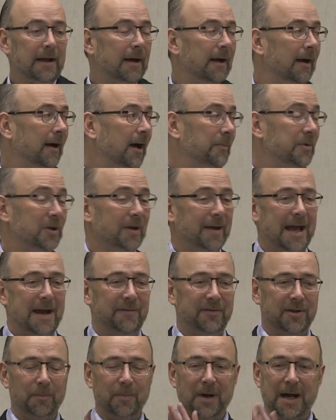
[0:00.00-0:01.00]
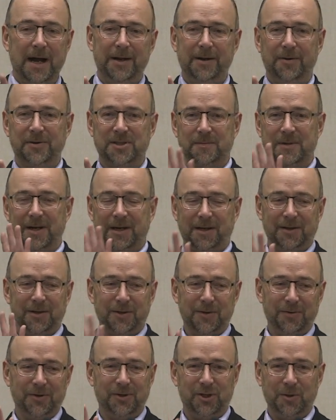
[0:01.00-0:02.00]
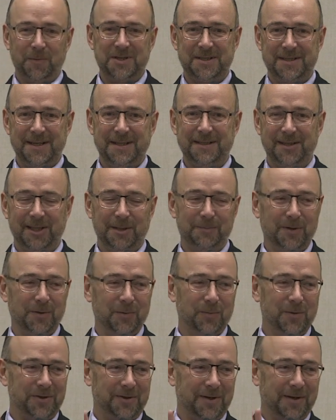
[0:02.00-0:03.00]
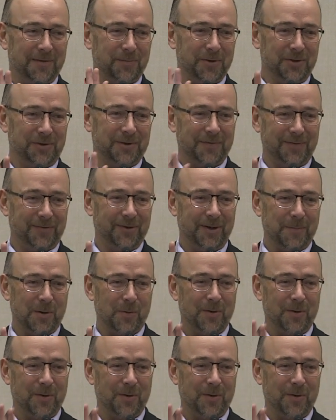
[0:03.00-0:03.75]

You have their bios. I'm not going to go into too much detail about what they're from.